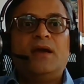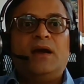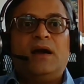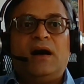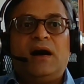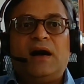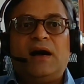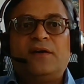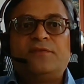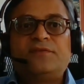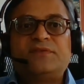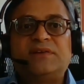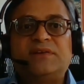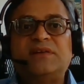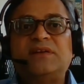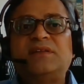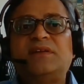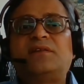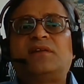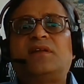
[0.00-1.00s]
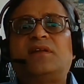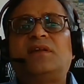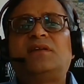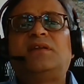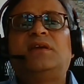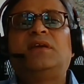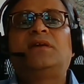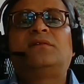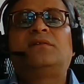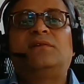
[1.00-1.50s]
After
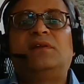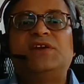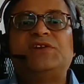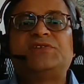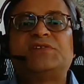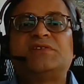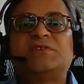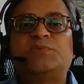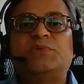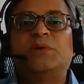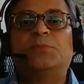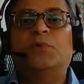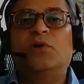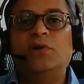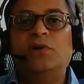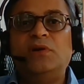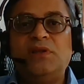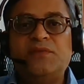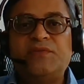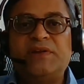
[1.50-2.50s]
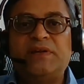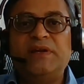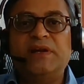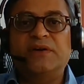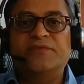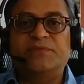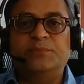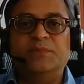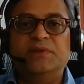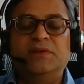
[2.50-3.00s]
deteriorating relations with the Maldivian
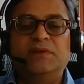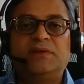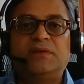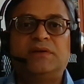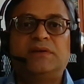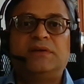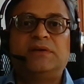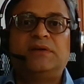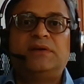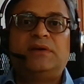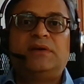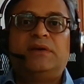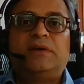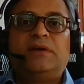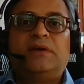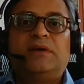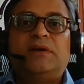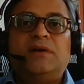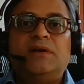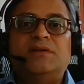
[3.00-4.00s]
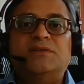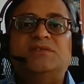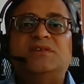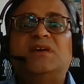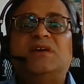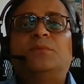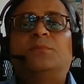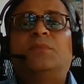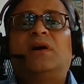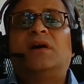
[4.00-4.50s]
government,
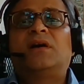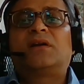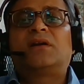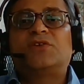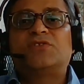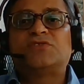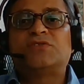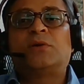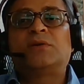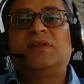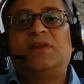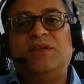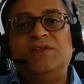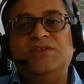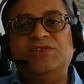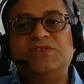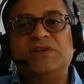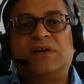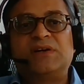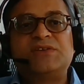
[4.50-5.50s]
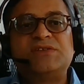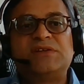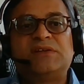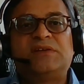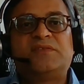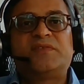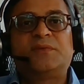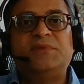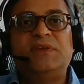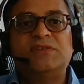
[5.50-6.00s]
GMR sought an
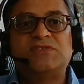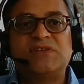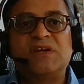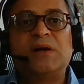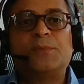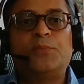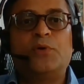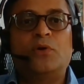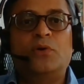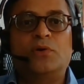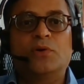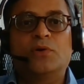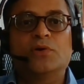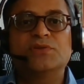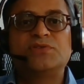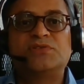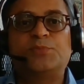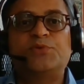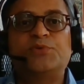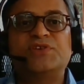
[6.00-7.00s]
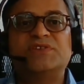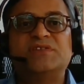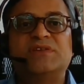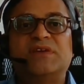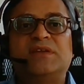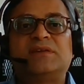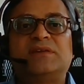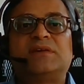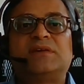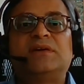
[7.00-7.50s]
injunction from the Singapore courts to
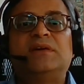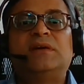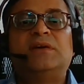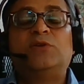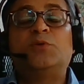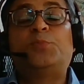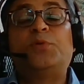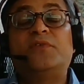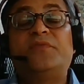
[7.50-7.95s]
prevent, the